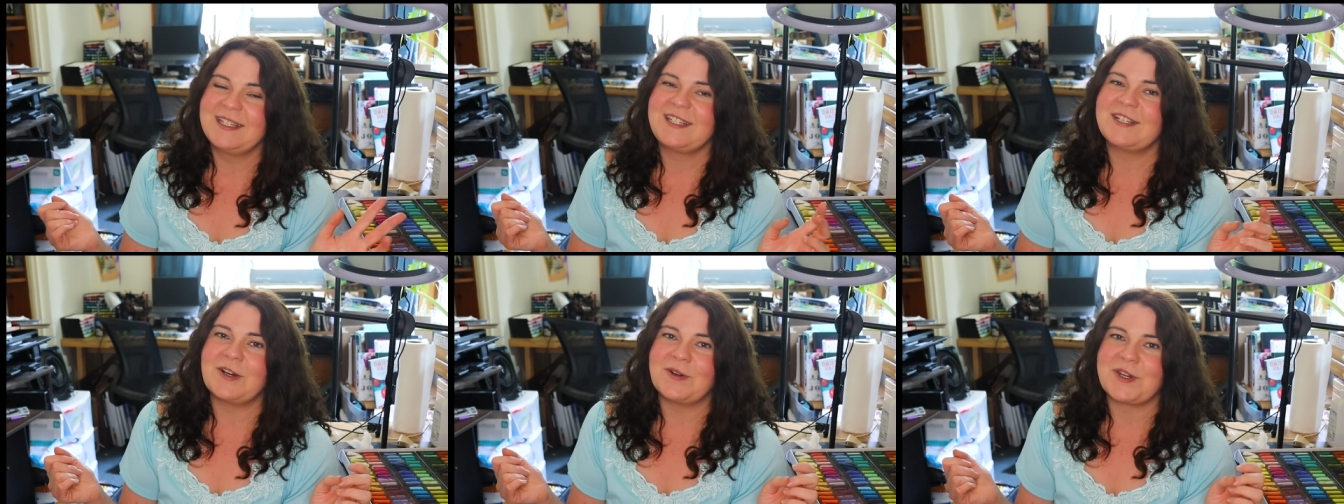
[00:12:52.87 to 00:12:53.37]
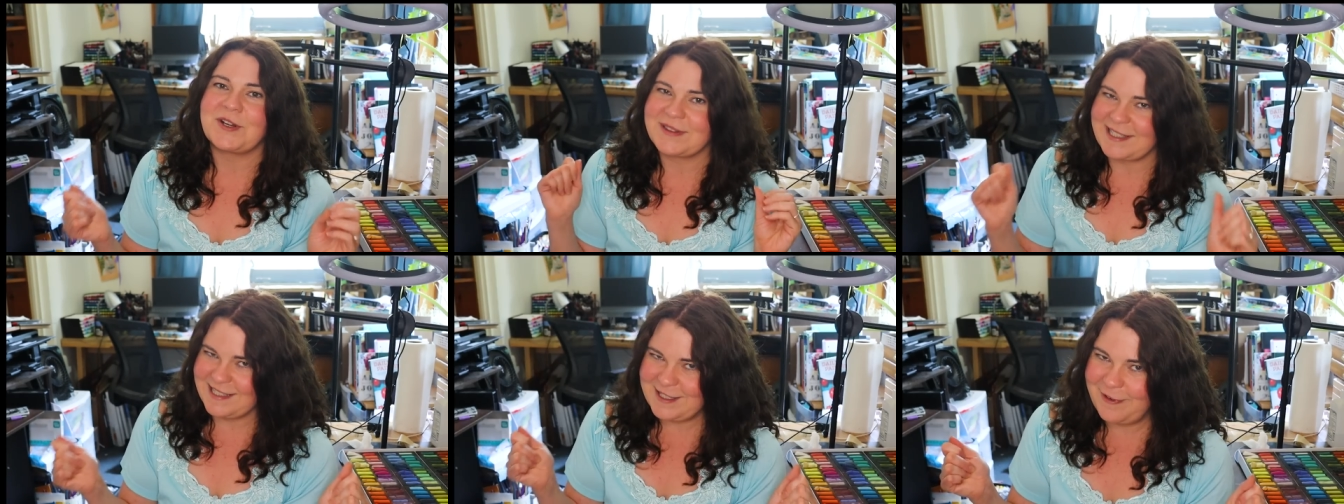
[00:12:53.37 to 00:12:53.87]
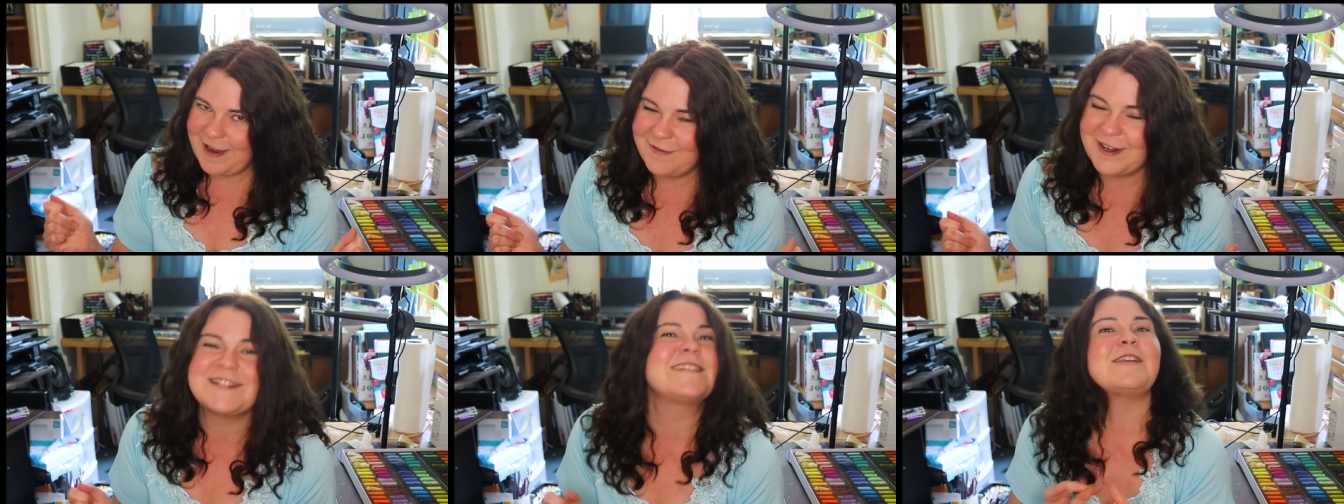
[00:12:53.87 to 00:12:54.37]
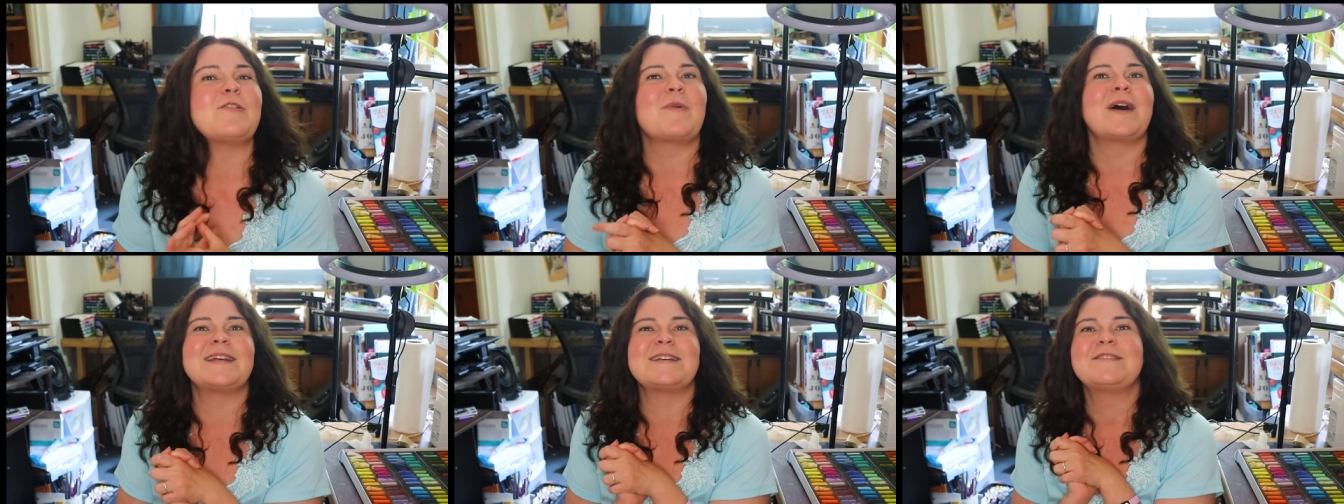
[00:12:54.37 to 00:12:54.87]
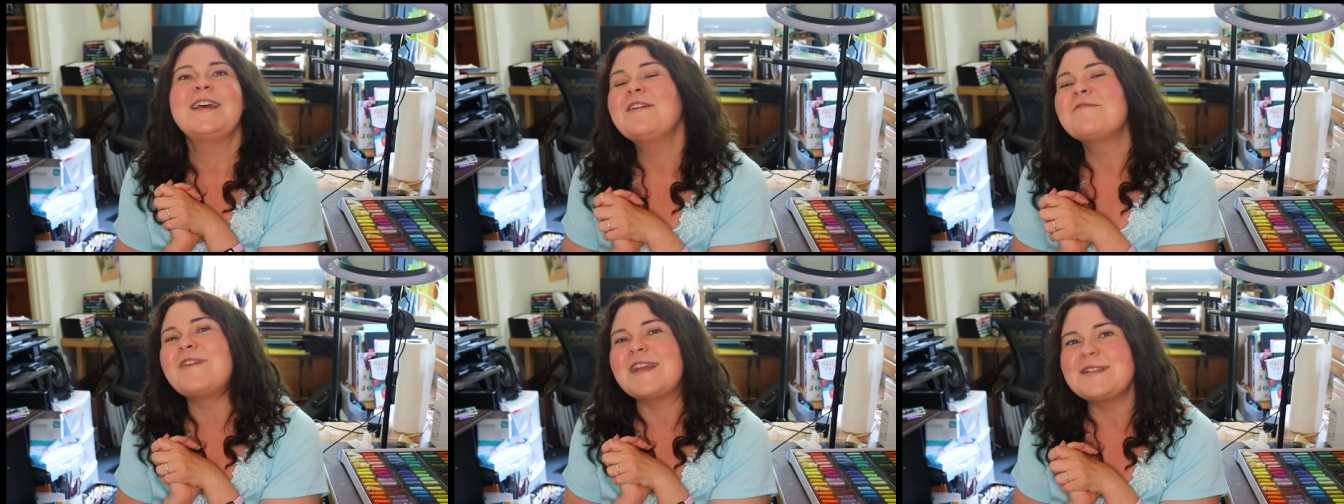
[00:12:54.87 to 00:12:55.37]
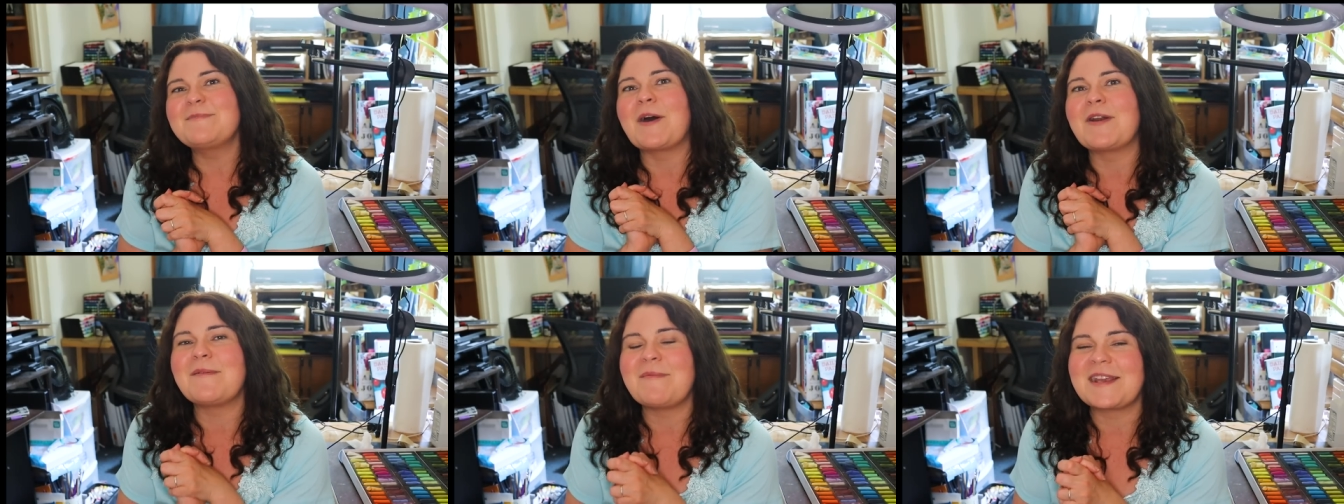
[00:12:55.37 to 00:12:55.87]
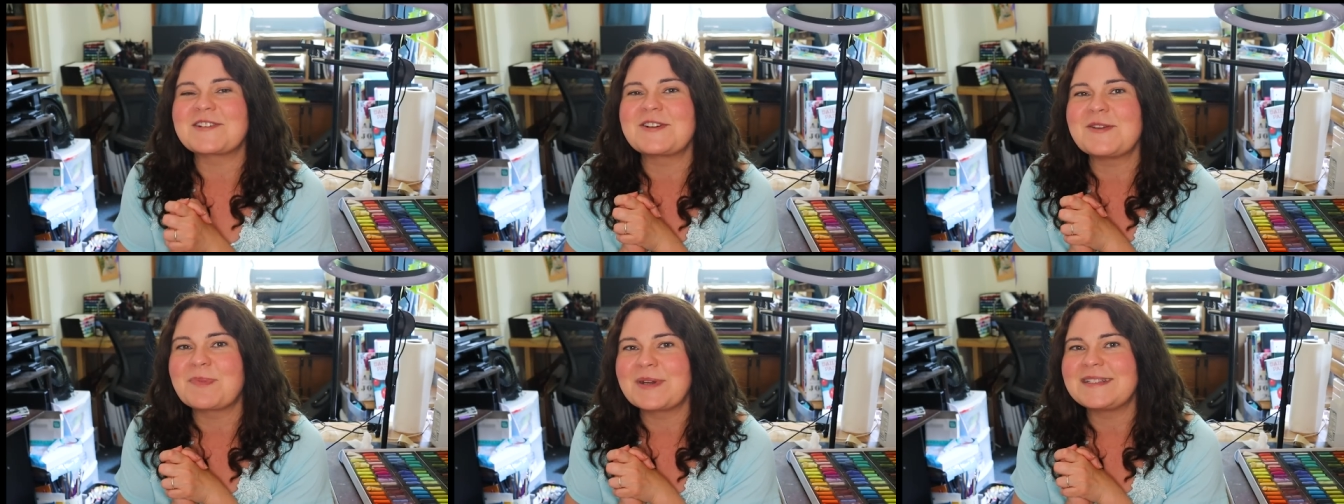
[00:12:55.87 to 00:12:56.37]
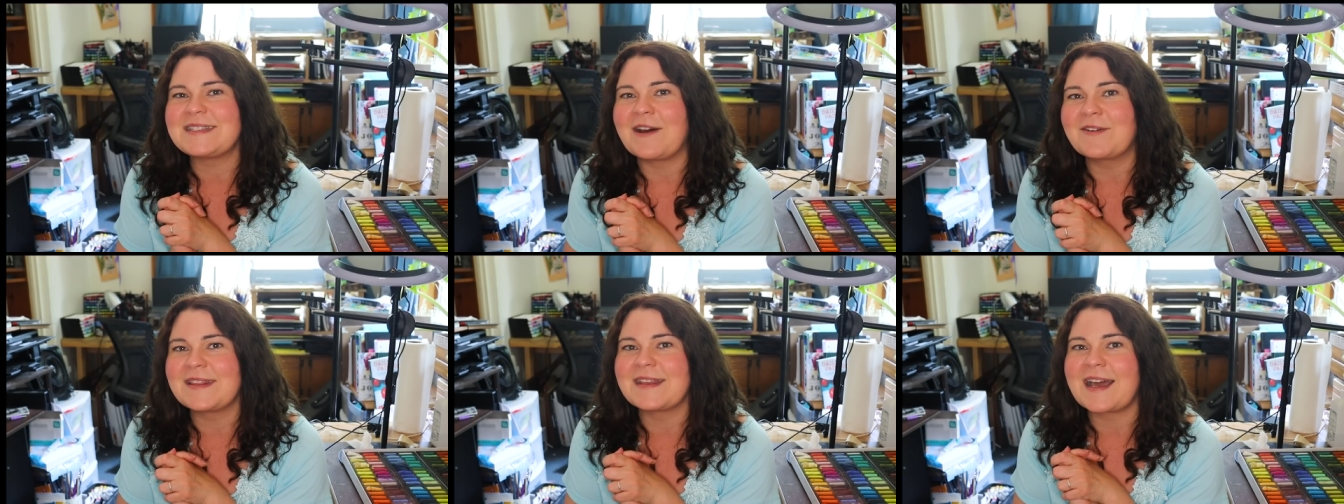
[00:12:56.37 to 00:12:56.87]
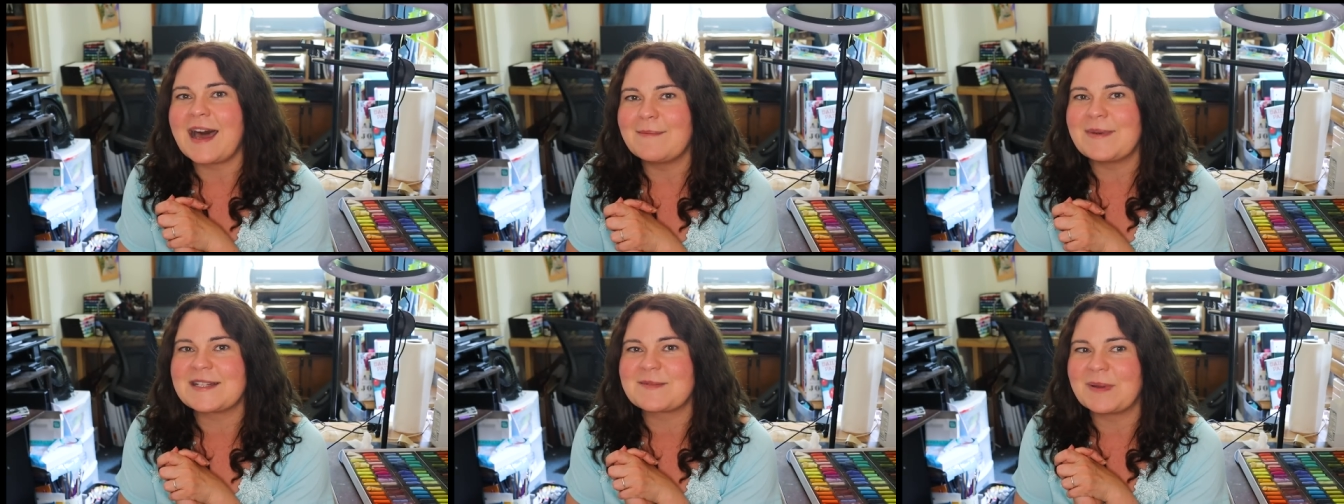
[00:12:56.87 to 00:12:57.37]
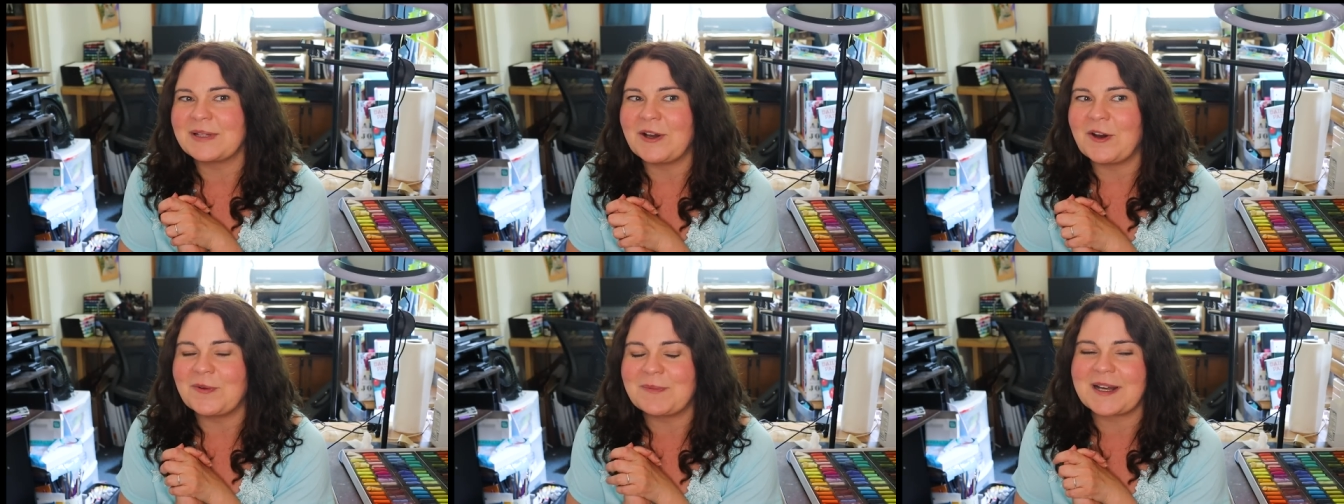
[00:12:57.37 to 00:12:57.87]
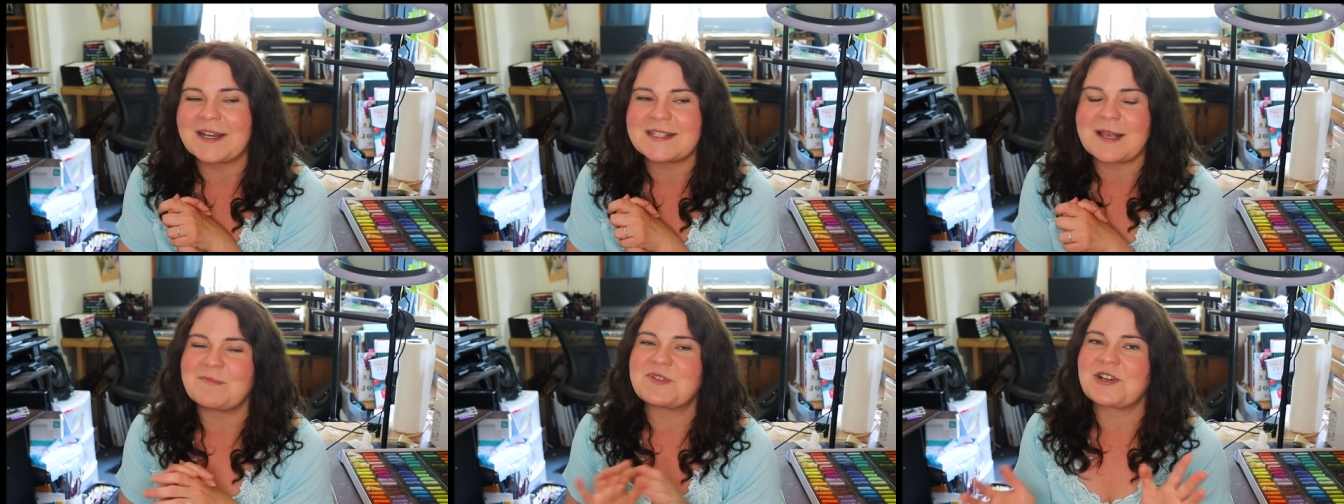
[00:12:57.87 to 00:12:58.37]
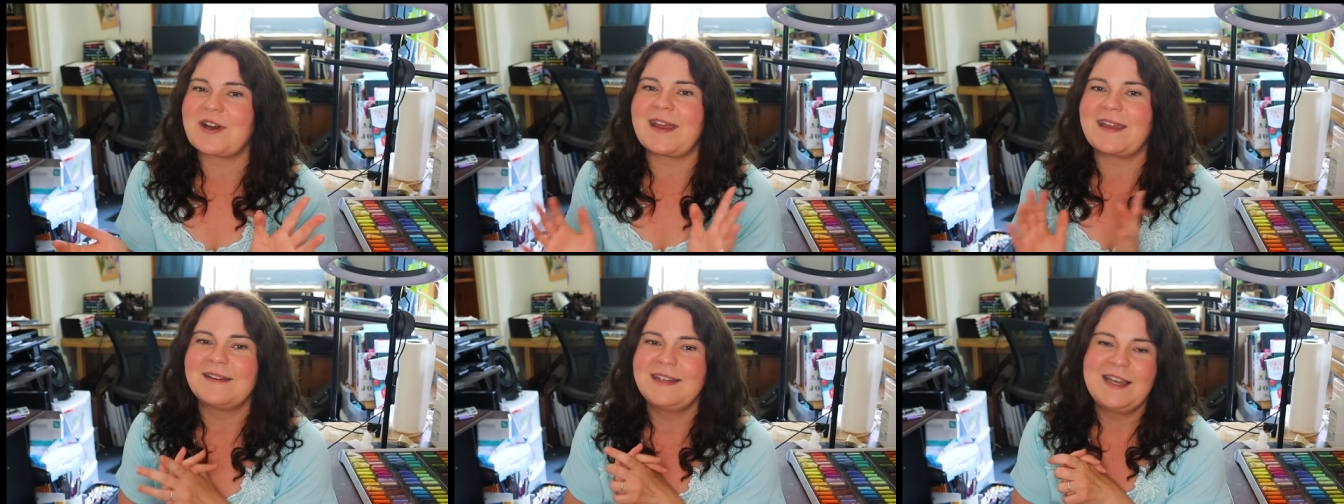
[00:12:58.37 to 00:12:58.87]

you know, your least favorites and you want to vent about it, make sure you put it down in the comments below because I'm sure I